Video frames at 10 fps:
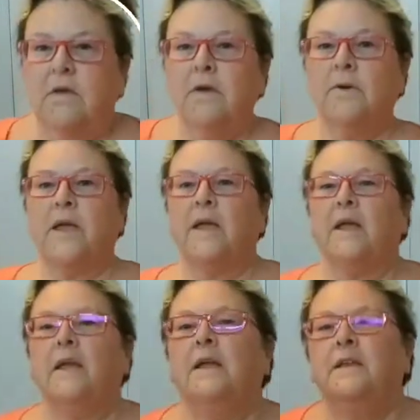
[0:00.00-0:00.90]

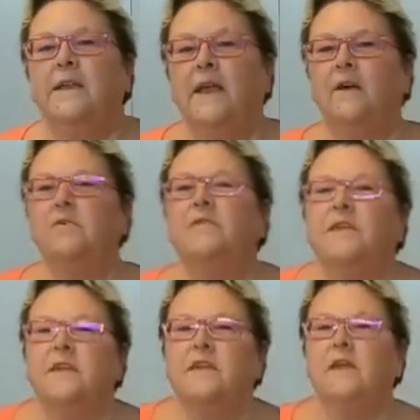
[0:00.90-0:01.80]
Okay, now
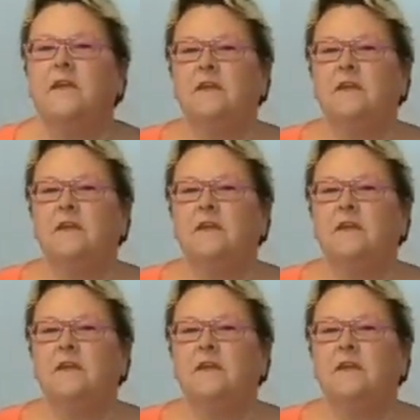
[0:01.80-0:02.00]
the